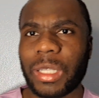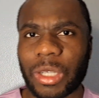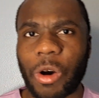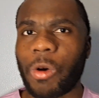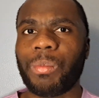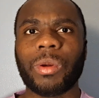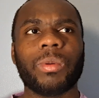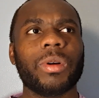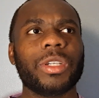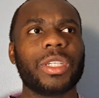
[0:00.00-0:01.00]
These old
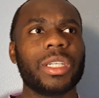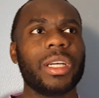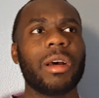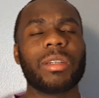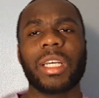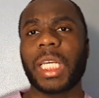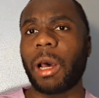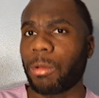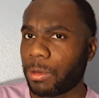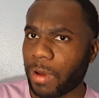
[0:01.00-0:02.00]
people and shit. You know what I'm saying? I
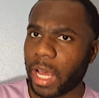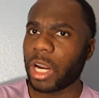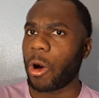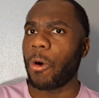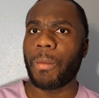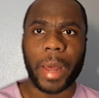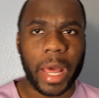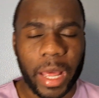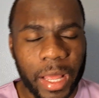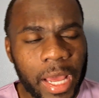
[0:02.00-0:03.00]
was fighting an old
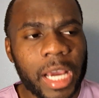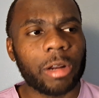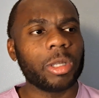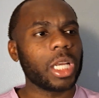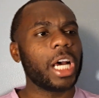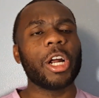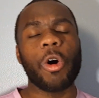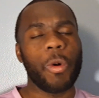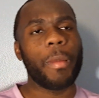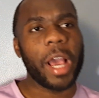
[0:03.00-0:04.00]
man. And this other
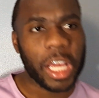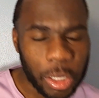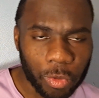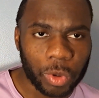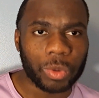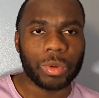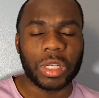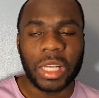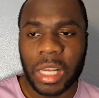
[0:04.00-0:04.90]
old man, he rude.